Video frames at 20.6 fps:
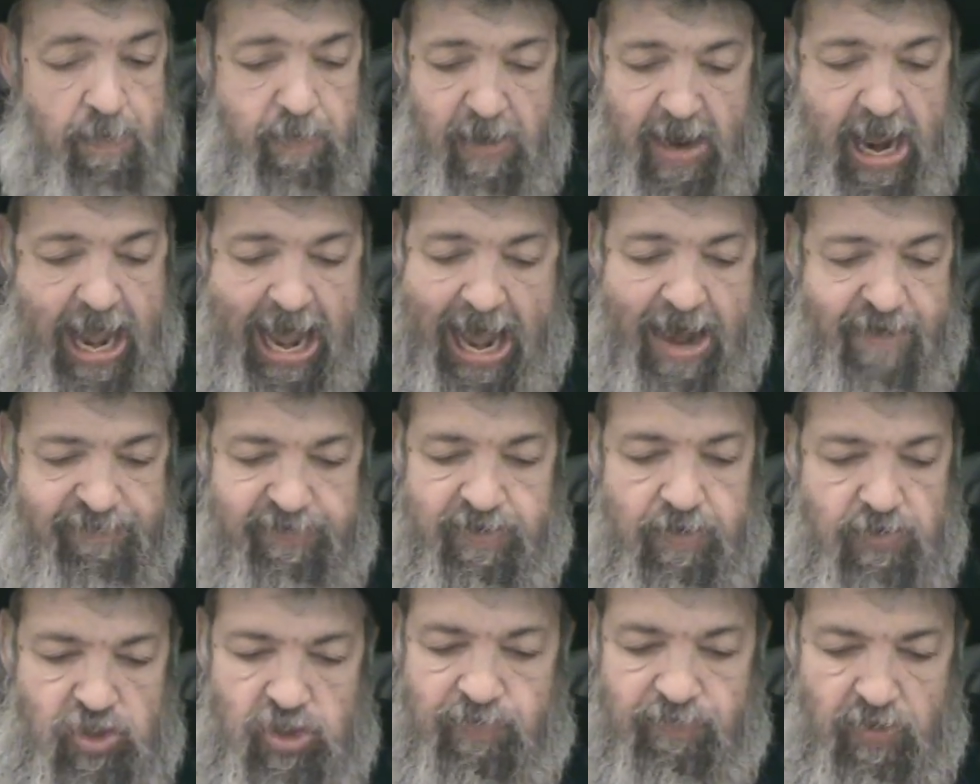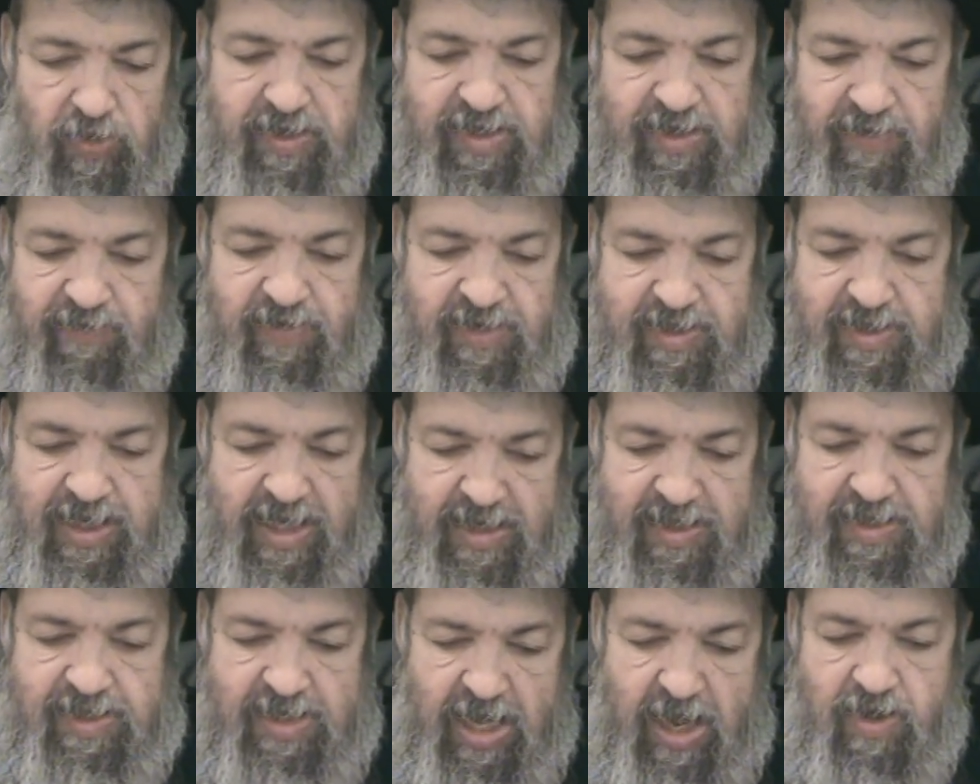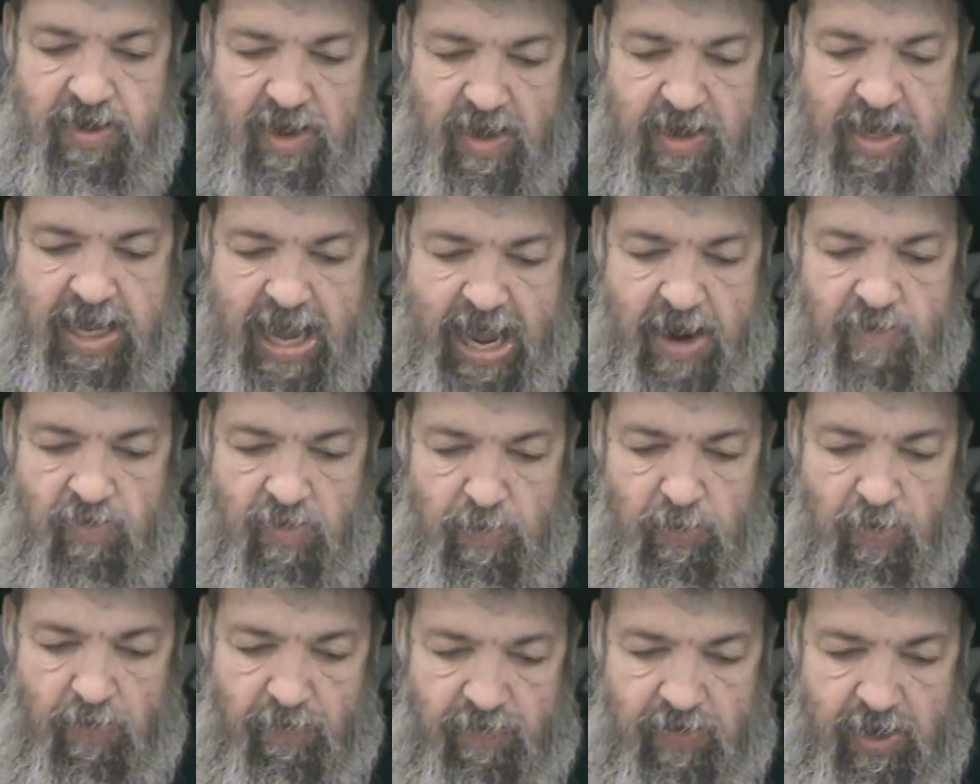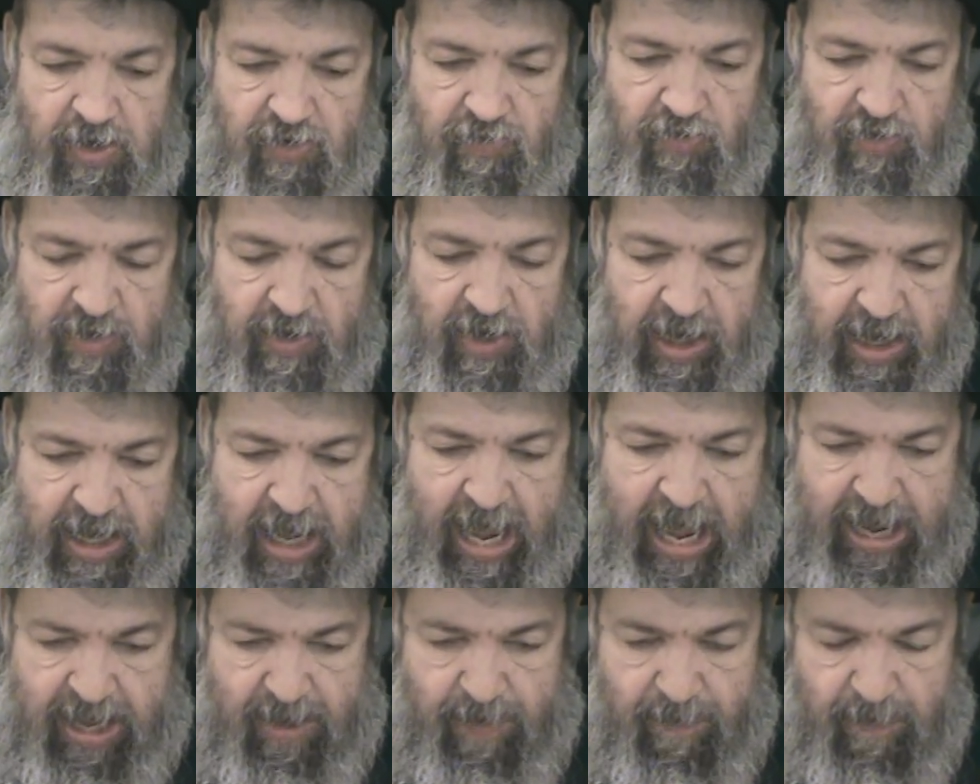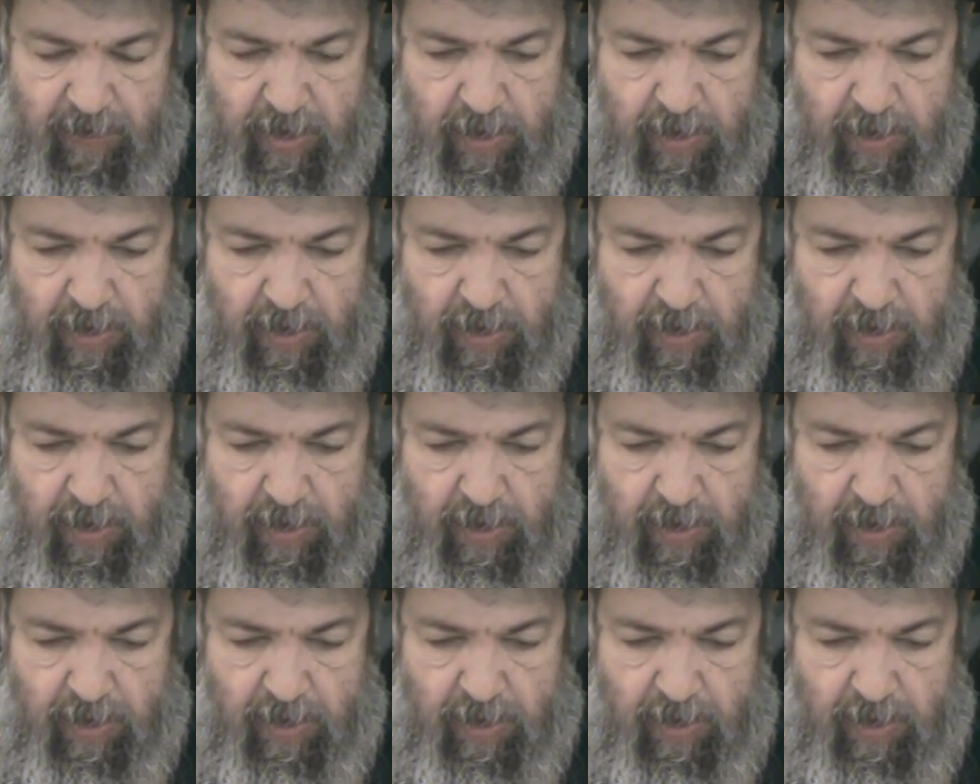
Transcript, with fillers: but after Shavuos of the sixth year, you can't remove the decay.